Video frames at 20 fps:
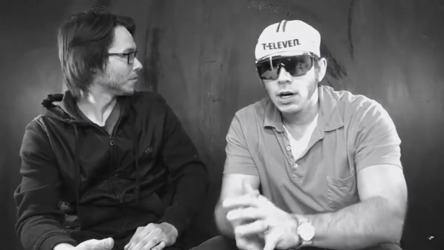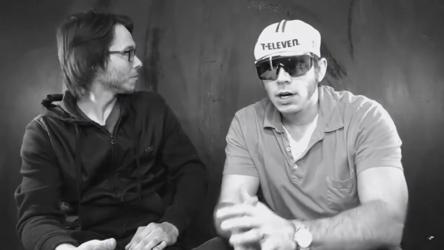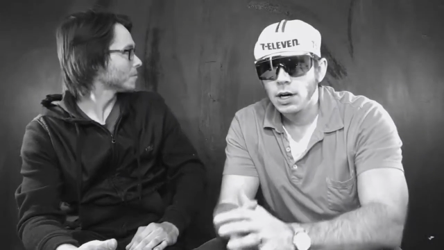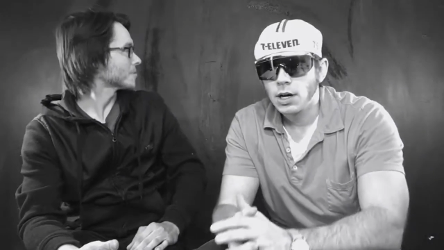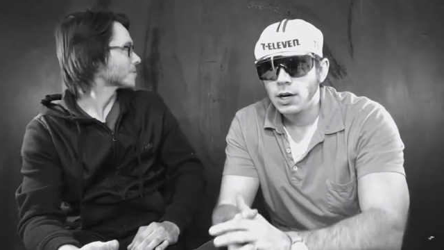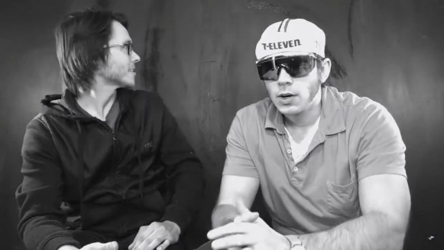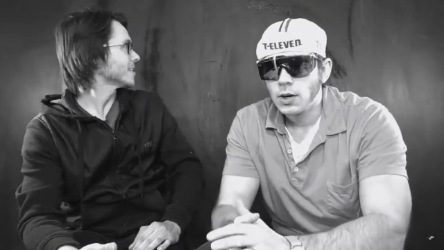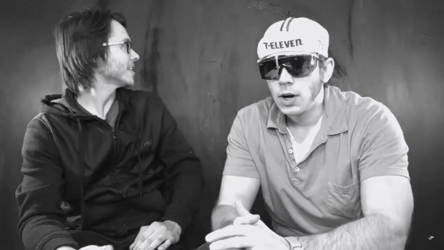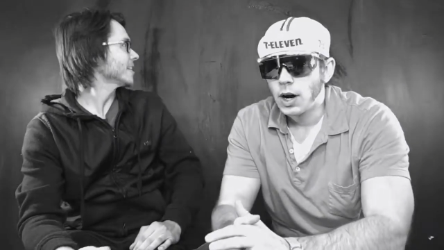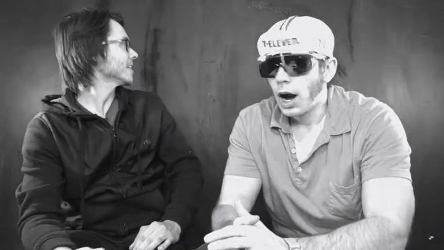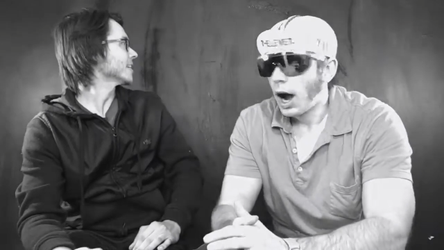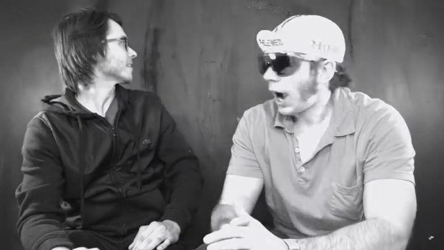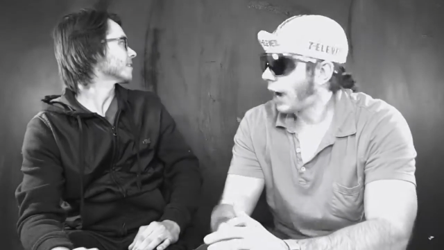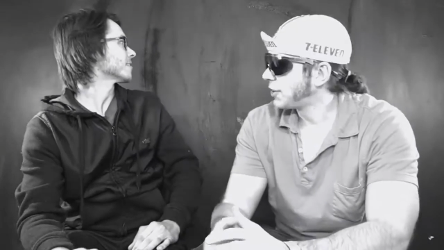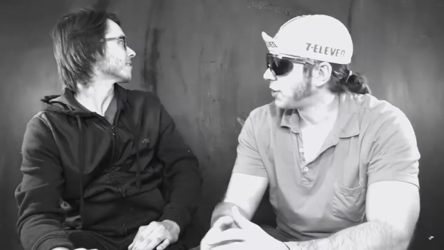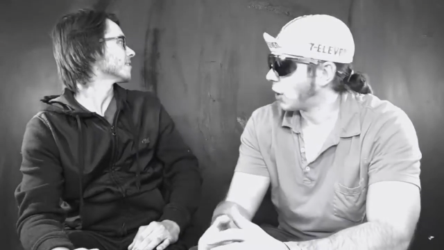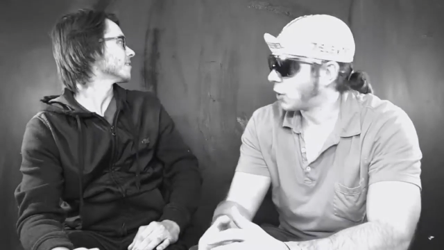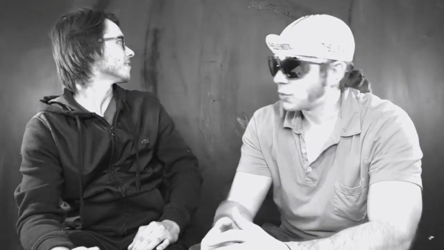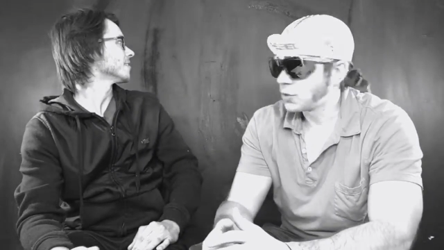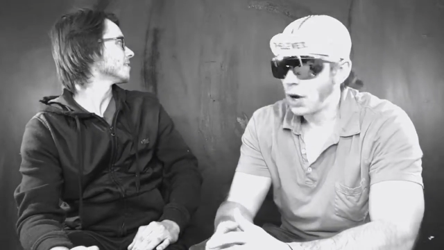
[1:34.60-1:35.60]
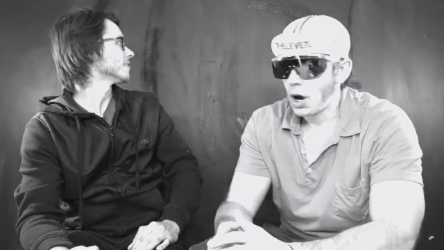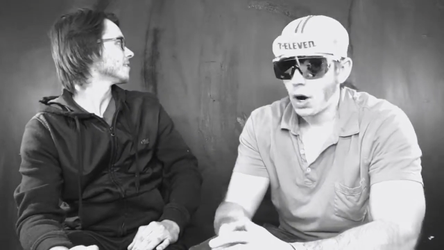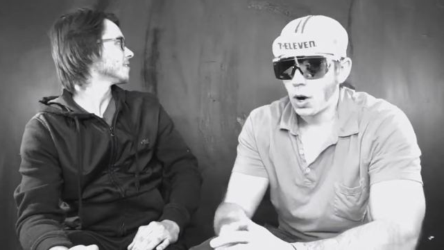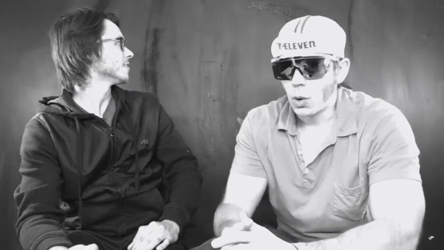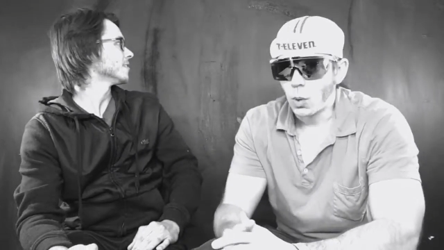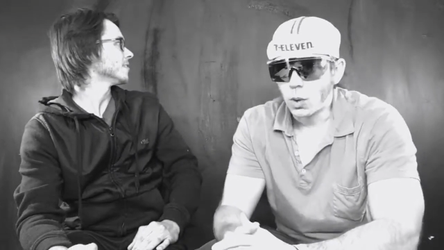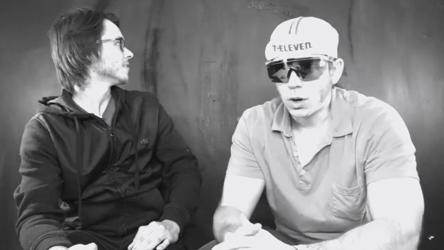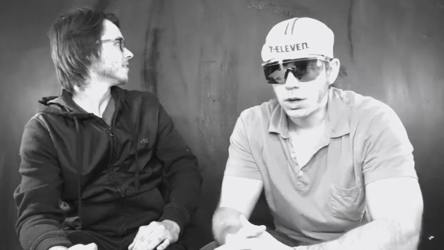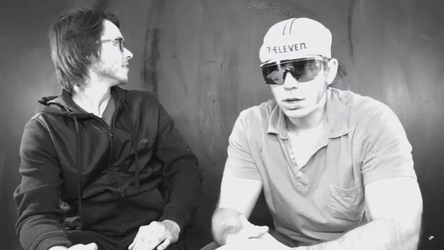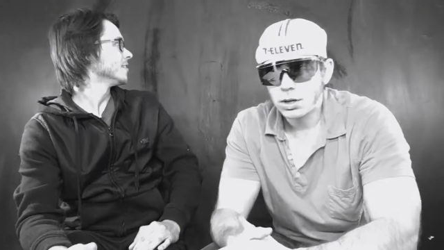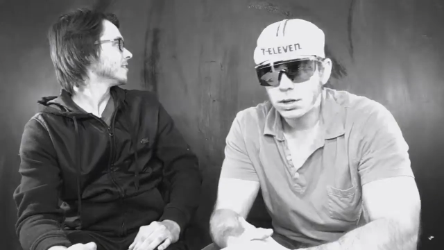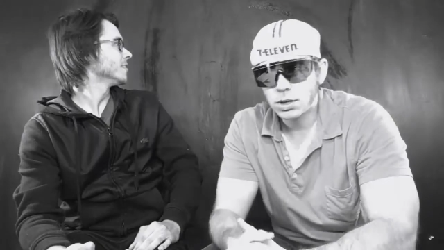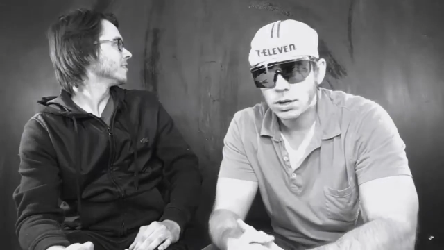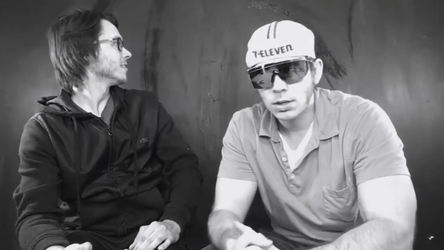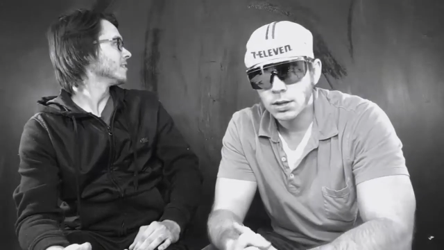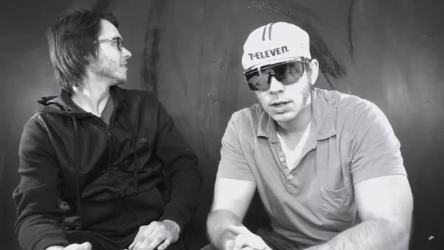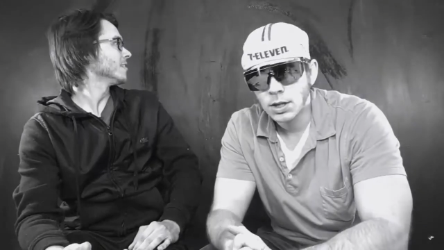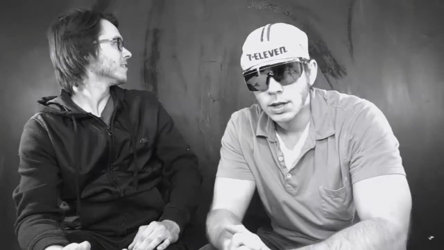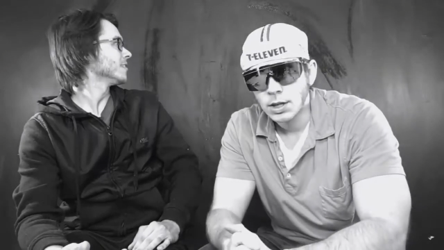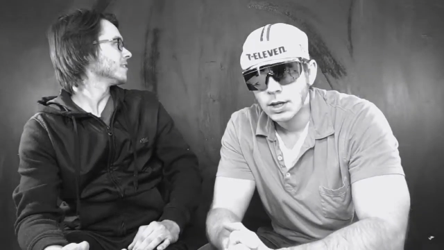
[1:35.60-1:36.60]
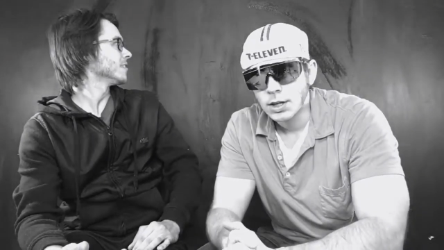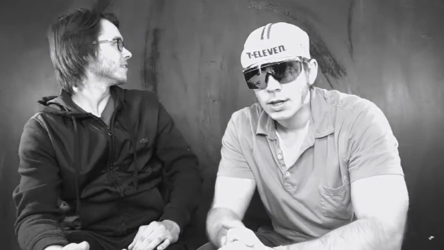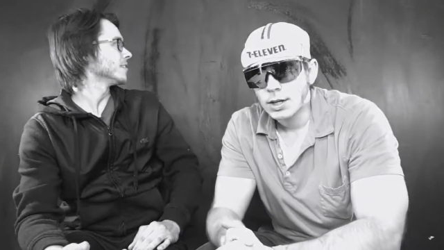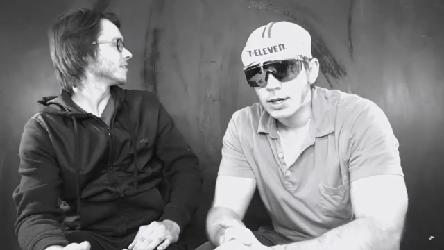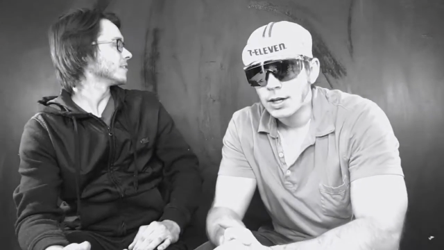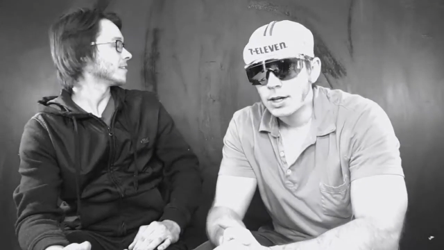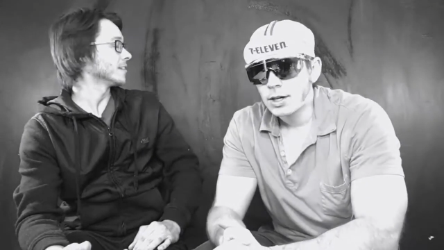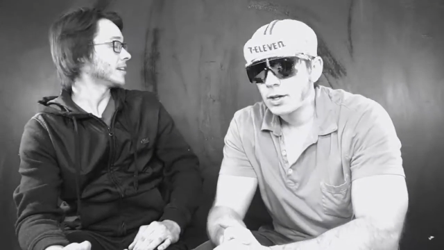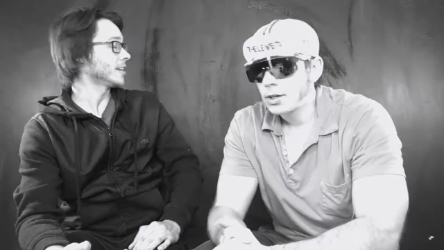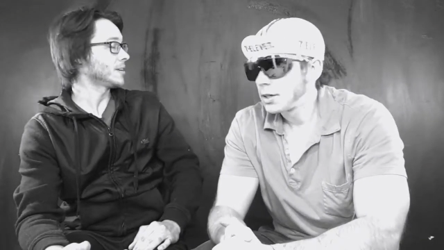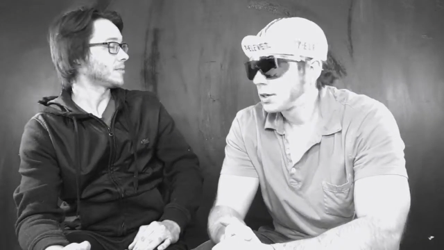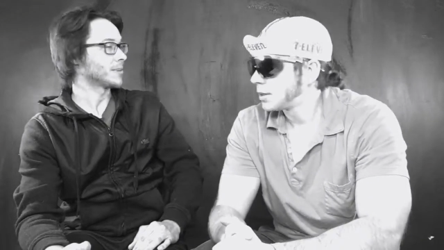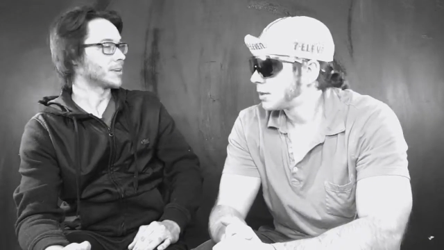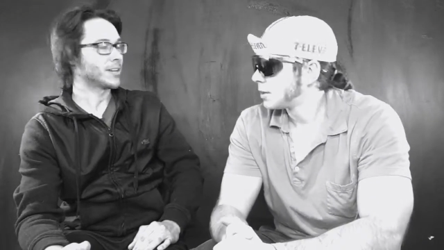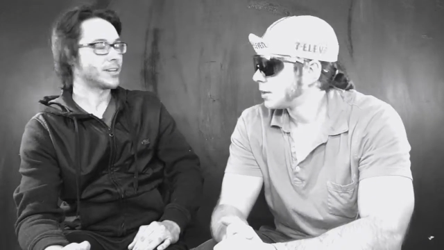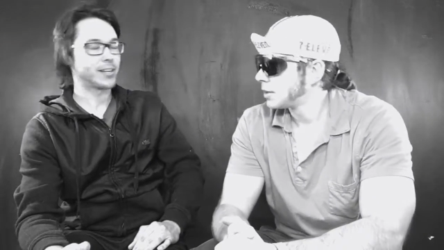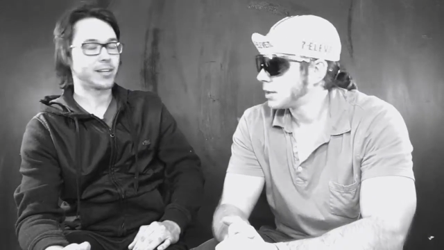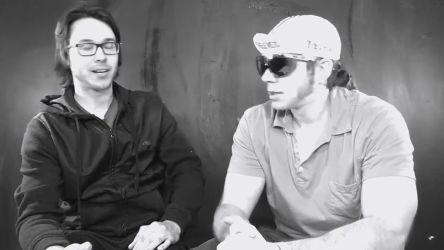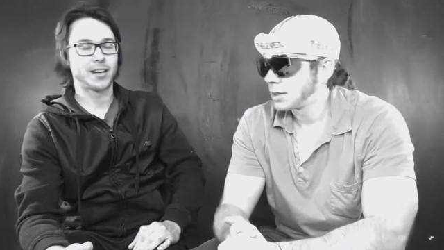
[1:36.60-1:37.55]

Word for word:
Speaker 1: was that? I don't know. Anyway,